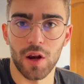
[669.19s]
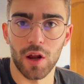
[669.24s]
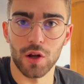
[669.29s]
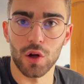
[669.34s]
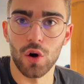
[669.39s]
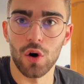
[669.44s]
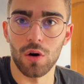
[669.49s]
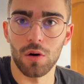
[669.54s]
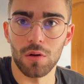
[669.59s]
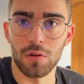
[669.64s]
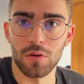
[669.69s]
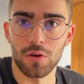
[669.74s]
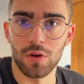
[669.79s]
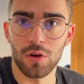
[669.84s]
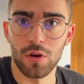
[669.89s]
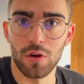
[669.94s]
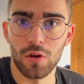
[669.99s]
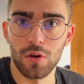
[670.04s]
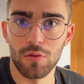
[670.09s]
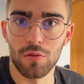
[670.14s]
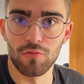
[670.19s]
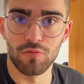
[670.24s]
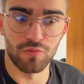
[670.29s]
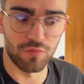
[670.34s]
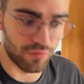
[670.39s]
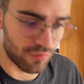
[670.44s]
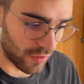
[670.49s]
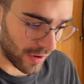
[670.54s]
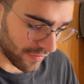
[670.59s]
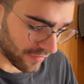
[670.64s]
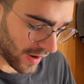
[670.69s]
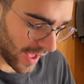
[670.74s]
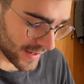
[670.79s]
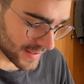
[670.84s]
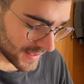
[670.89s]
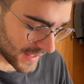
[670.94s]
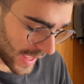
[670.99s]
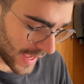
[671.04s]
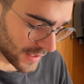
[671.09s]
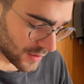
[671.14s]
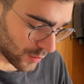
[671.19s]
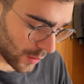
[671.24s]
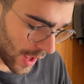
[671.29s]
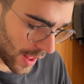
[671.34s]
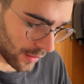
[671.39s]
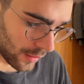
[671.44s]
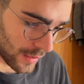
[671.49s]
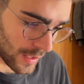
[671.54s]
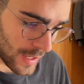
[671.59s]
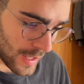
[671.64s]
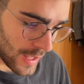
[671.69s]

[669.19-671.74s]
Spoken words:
got reflects that as well.